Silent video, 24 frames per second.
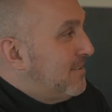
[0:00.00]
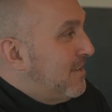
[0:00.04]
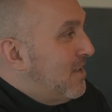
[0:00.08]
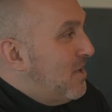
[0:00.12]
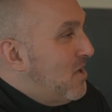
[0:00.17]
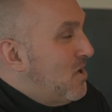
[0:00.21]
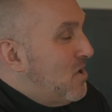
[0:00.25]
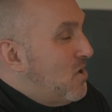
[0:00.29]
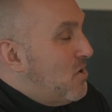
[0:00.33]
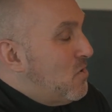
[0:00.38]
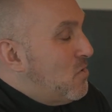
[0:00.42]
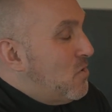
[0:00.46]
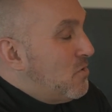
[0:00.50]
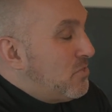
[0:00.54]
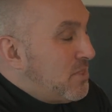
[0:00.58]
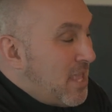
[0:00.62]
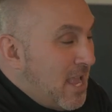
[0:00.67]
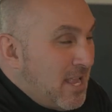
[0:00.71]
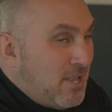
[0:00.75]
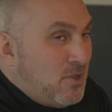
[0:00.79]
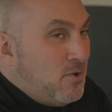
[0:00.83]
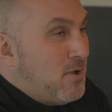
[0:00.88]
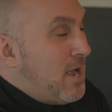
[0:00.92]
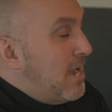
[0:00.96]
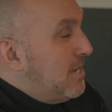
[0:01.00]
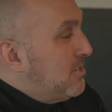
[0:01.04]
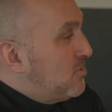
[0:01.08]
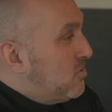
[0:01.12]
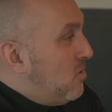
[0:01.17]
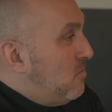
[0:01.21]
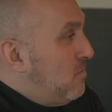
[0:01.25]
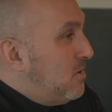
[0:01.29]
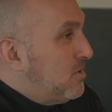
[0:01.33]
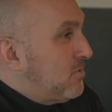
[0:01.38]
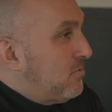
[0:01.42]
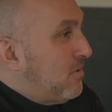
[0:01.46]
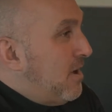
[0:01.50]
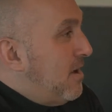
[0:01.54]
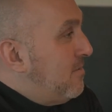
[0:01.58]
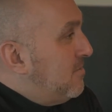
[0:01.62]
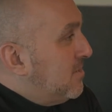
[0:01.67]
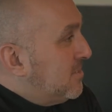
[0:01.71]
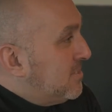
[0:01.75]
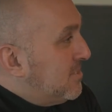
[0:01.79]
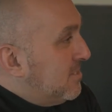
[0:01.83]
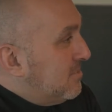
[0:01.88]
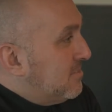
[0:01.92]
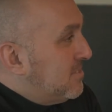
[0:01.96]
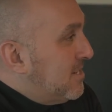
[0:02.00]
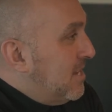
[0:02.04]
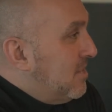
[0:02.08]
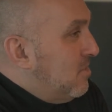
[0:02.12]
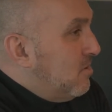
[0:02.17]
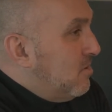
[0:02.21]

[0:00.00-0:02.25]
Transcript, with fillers: Sounds good. Well, thank you guys so much for having us here today.